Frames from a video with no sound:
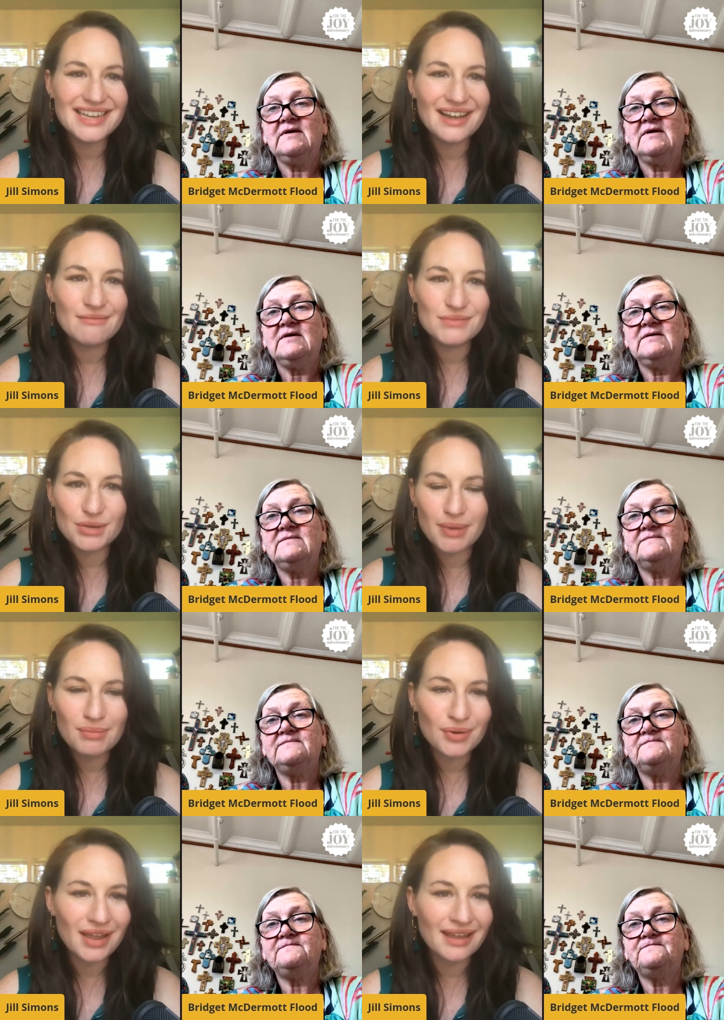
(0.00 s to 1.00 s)
Speaker 1: um, so
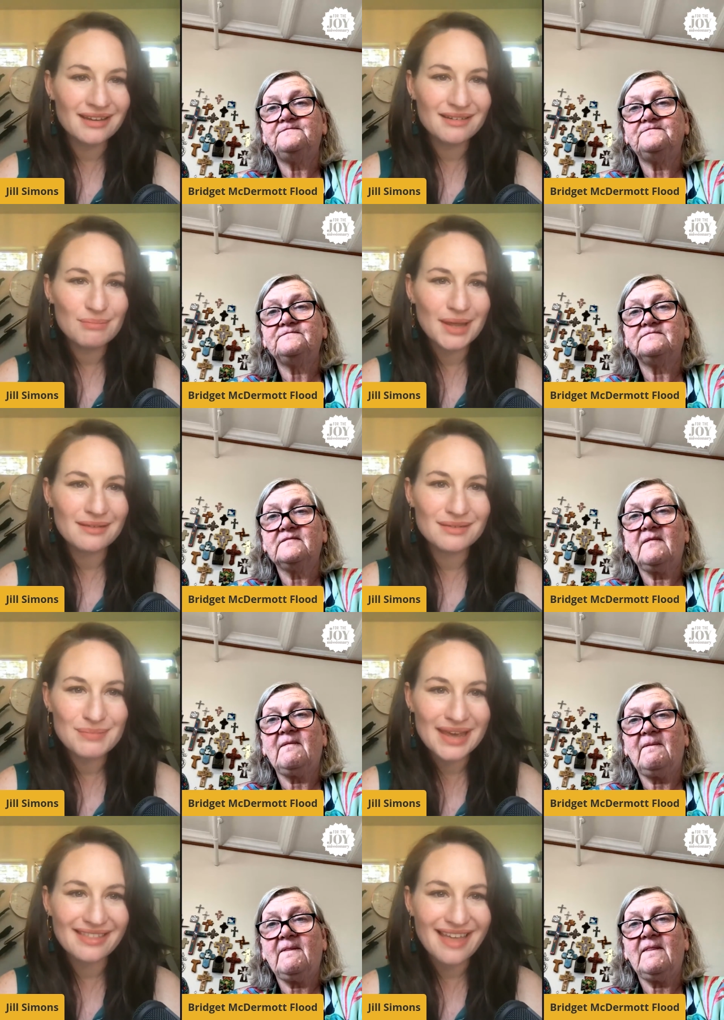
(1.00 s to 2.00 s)
people can pin,
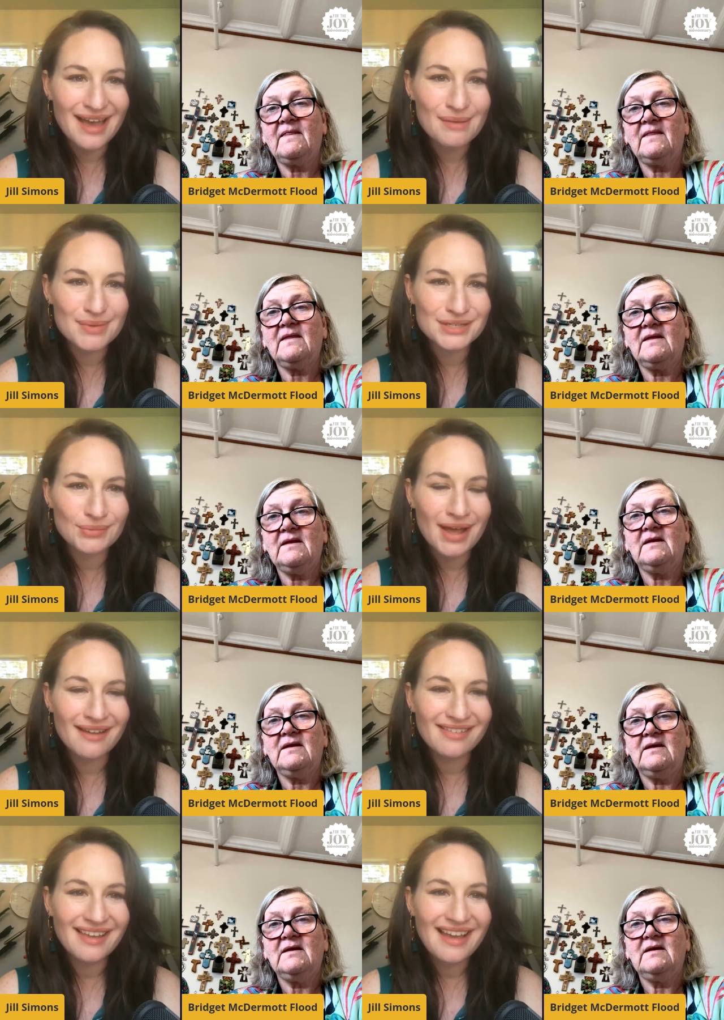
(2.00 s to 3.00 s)
pick that up as
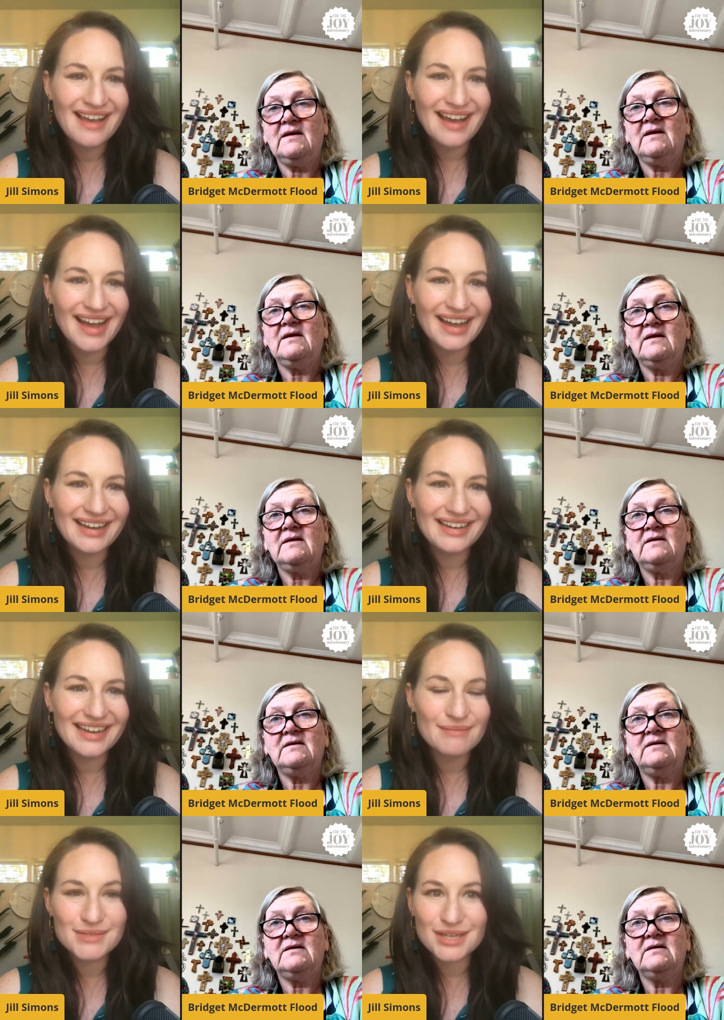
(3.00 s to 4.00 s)
well. I
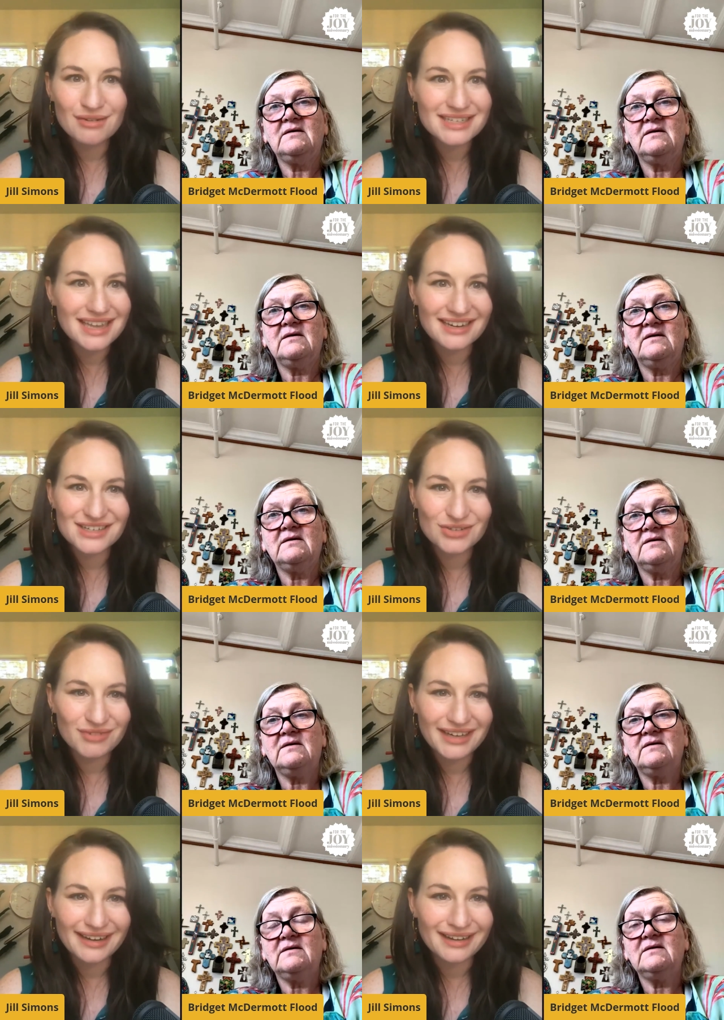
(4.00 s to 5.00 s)
am so excited to
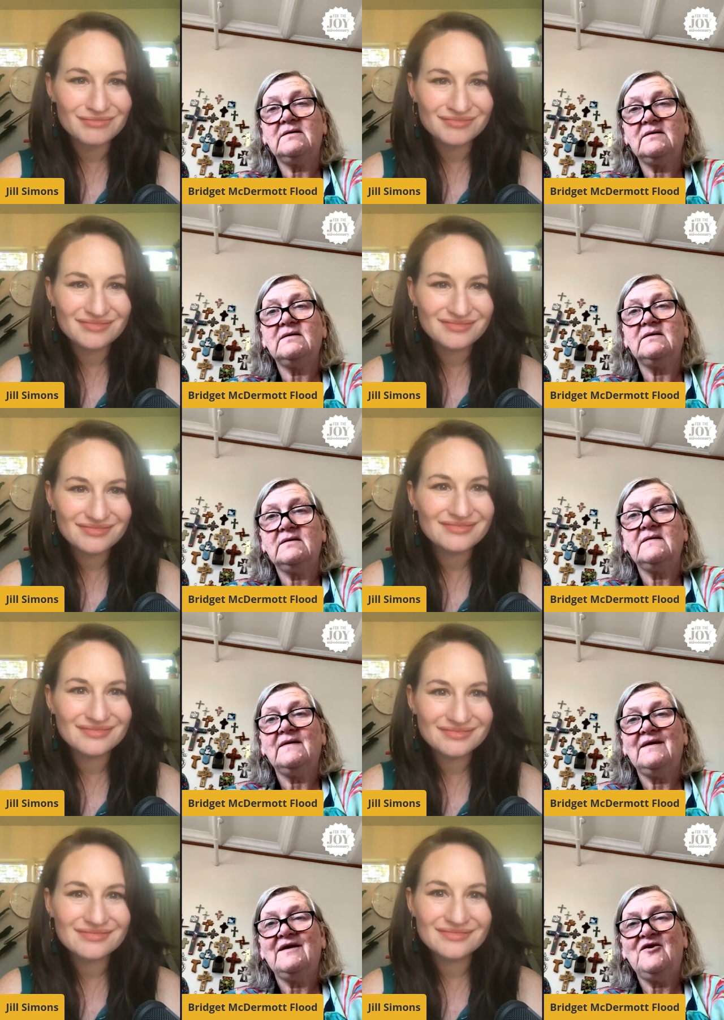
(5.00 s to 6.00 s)
read it.
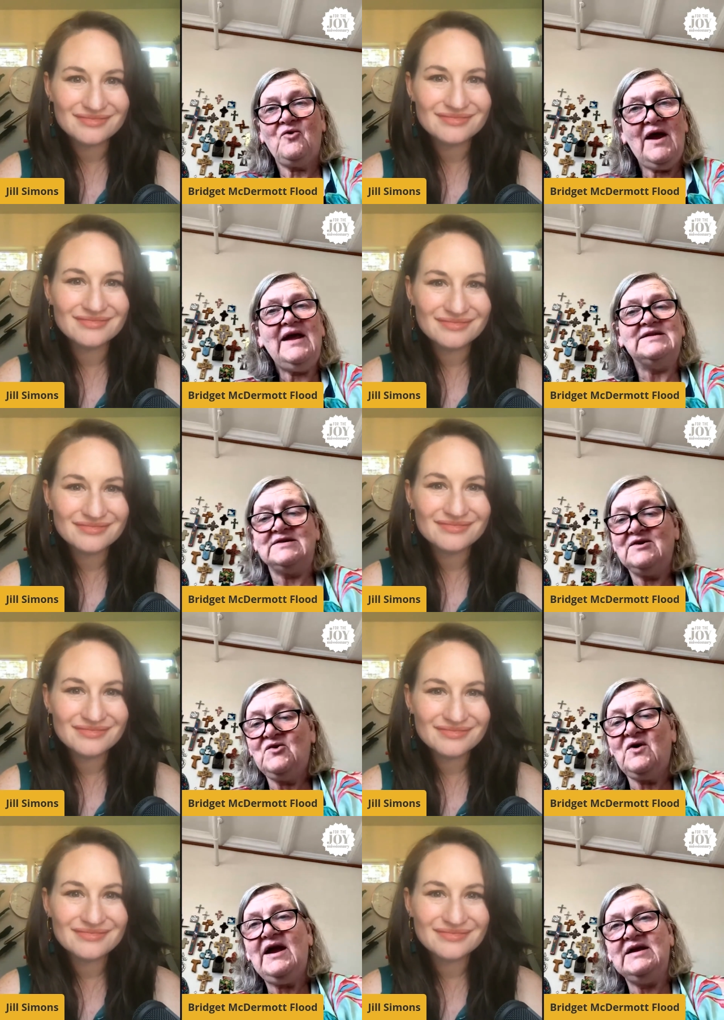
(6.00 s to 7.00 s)
Speaker 2: Great,
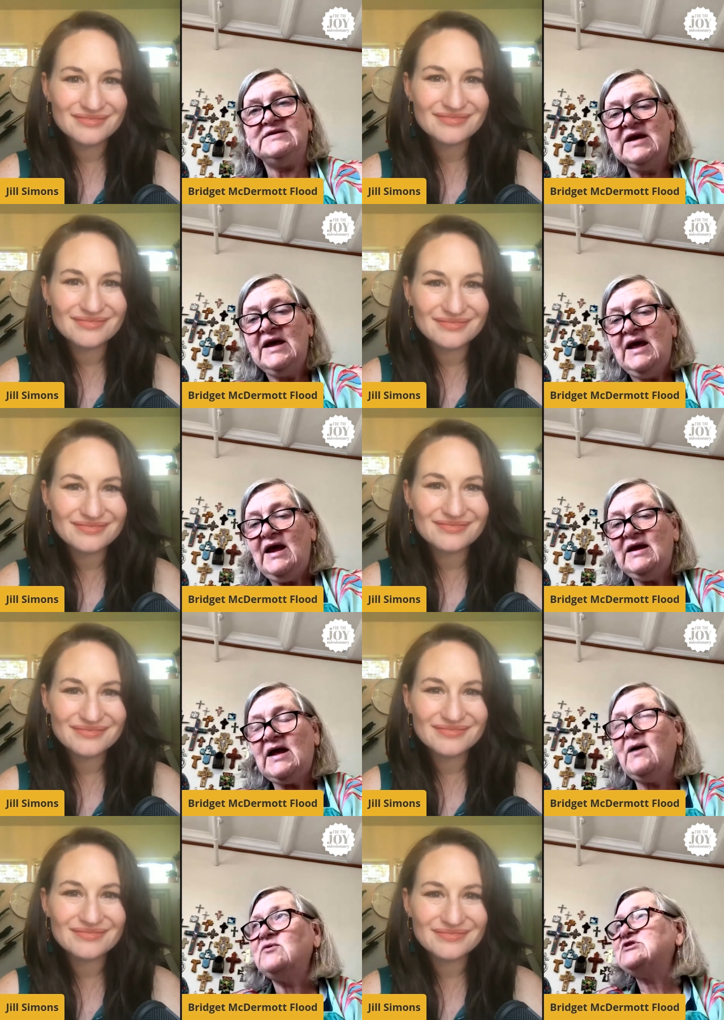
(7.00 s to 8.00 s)
great. And
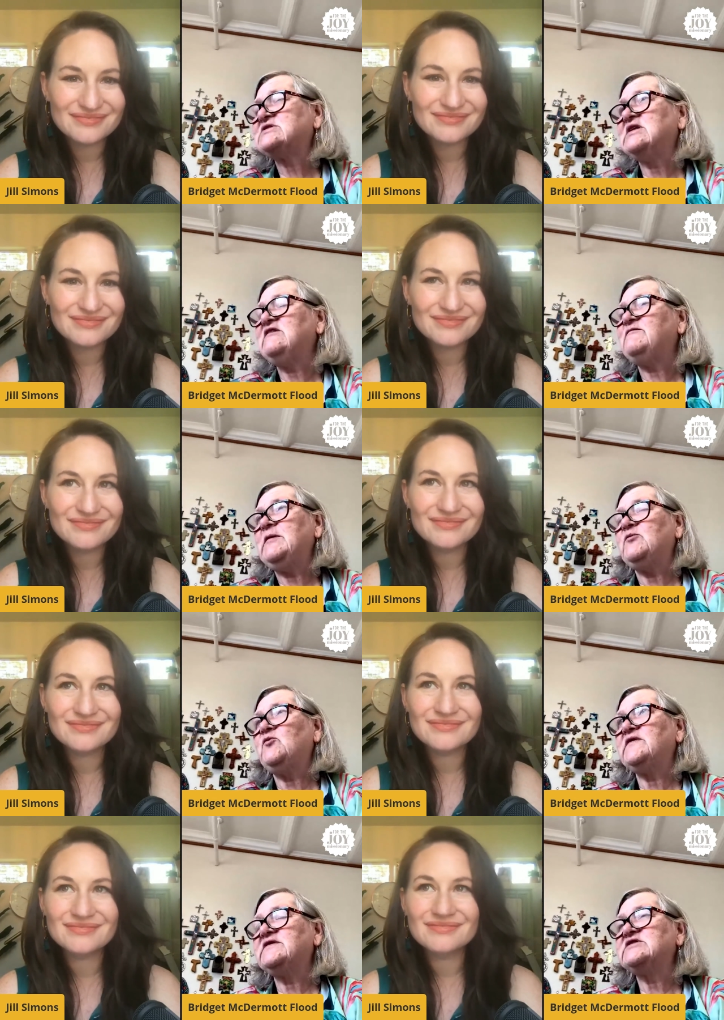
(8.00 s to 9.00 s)
I would just leave
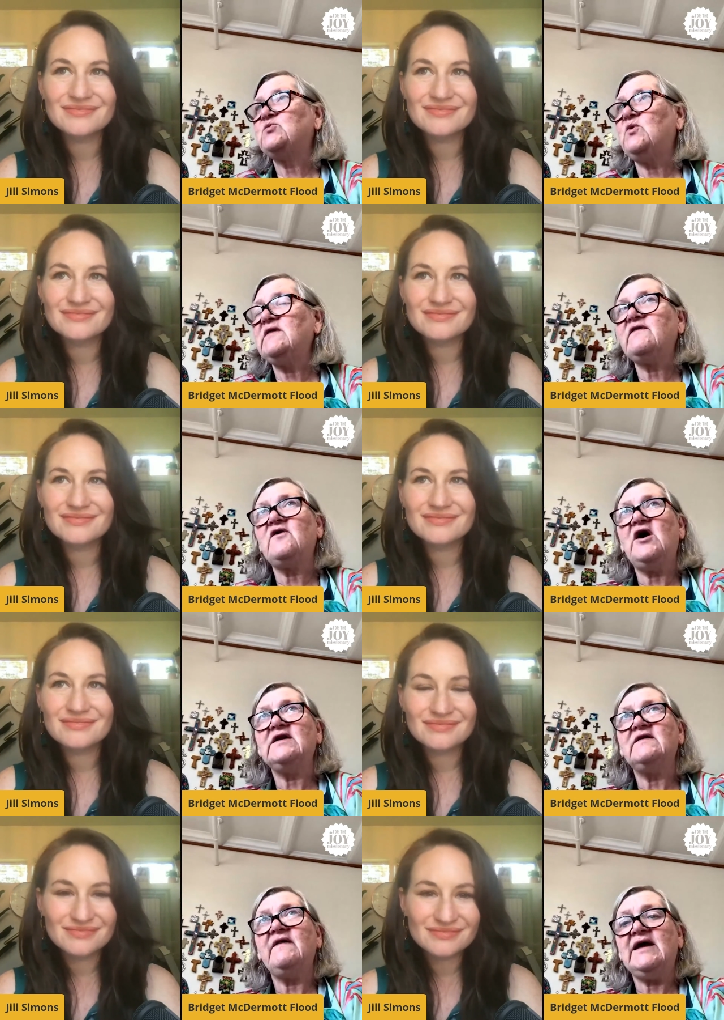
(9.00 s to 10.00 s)
people with this one
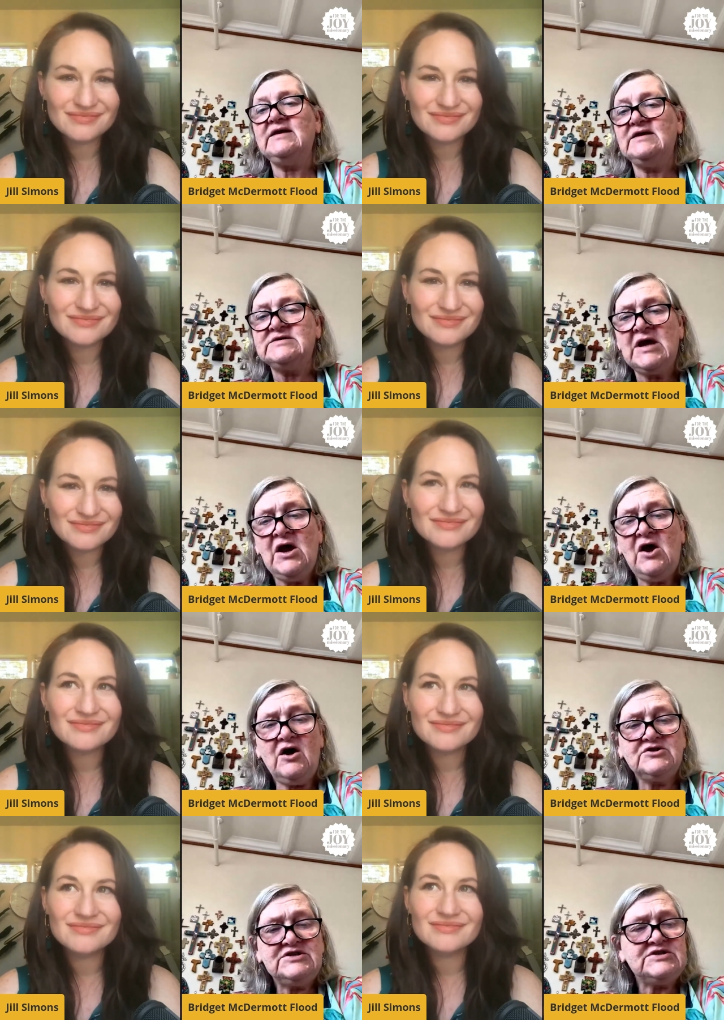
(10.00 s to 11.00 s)
thought, and that is
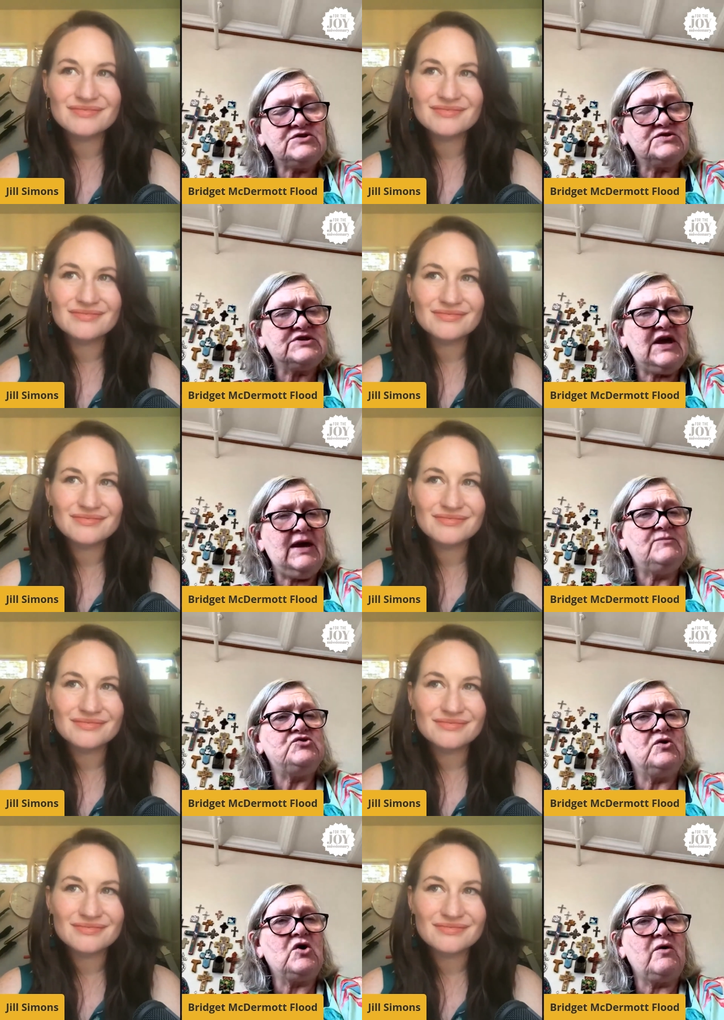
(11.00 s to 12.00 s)
our sisters came to